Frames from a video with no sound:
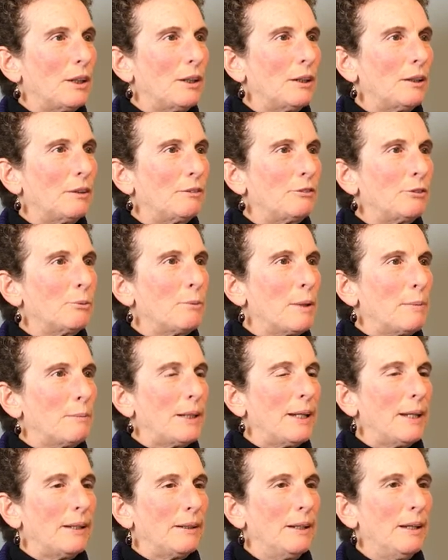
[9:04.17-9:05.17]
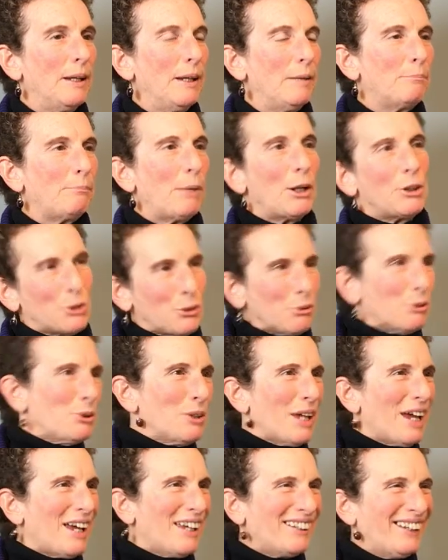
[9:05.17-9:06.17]
for women and bust through
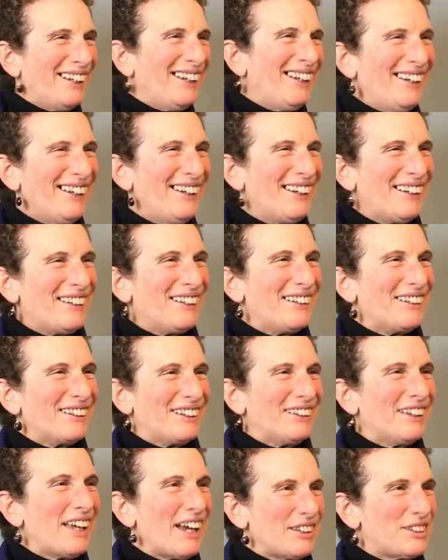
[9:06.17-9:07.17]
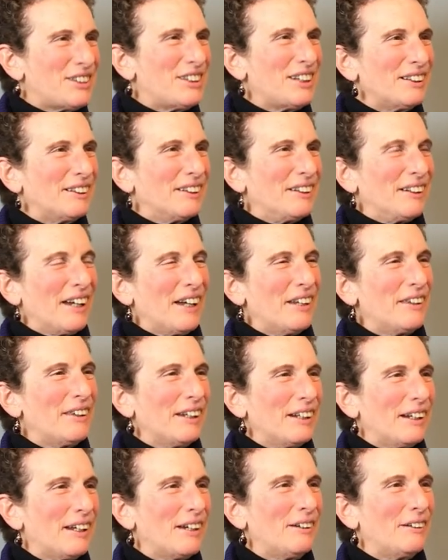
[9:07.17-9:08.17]
that glass ceiling. I
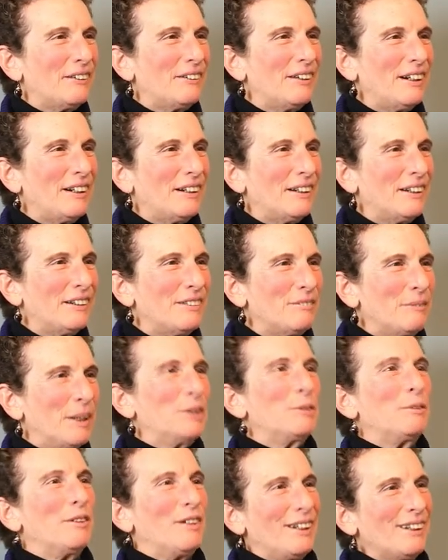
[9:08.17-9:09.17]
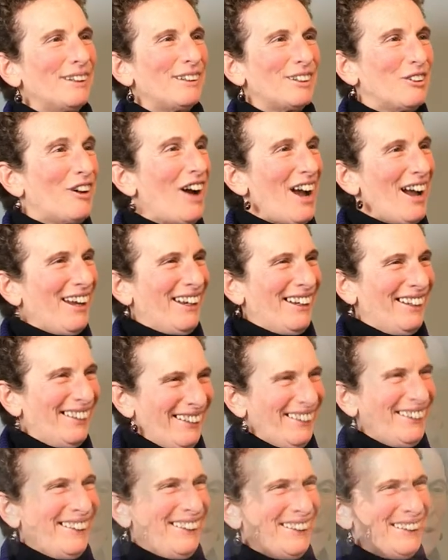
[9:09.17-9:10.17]
think how it makes me cry.
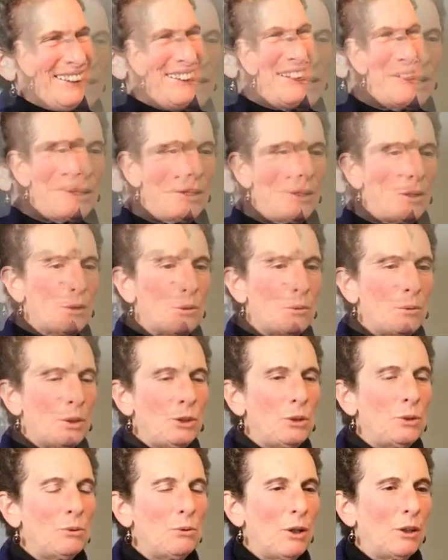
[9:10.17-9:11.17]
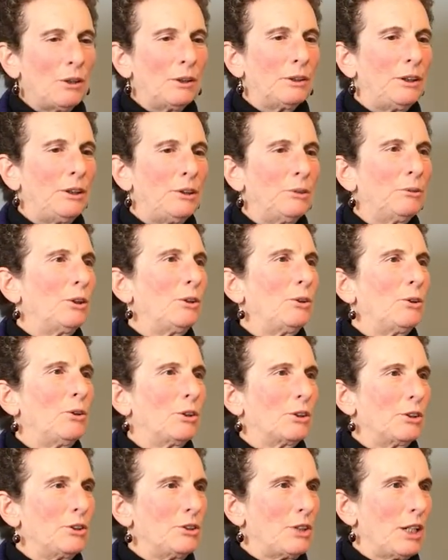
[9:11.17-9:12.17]
When you are a leader in an
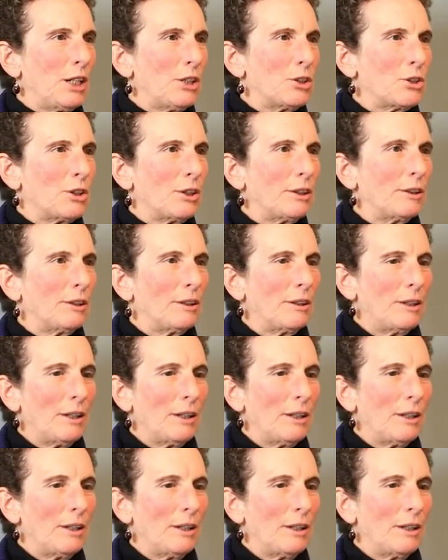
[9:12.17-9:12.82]
organization